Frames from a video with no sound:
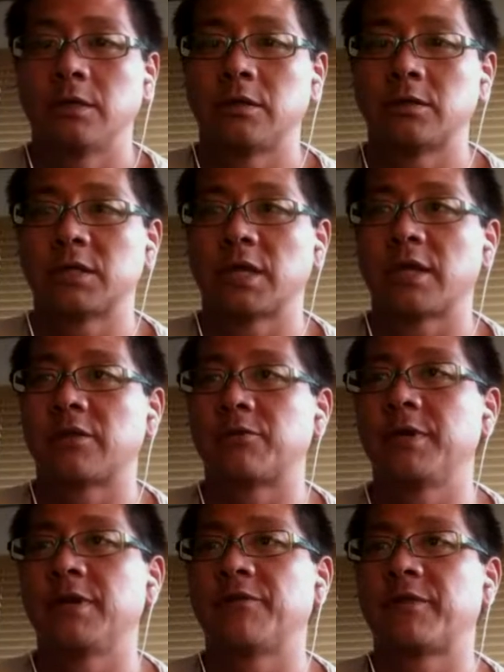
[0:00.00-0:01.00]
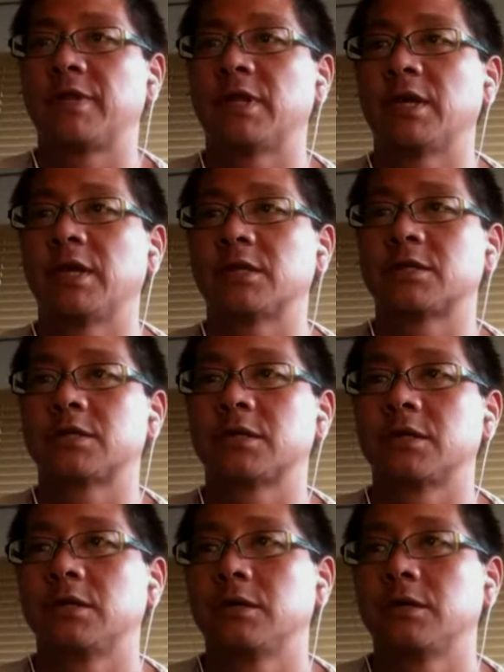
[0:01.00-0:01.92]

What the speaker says: there's like 3 different links.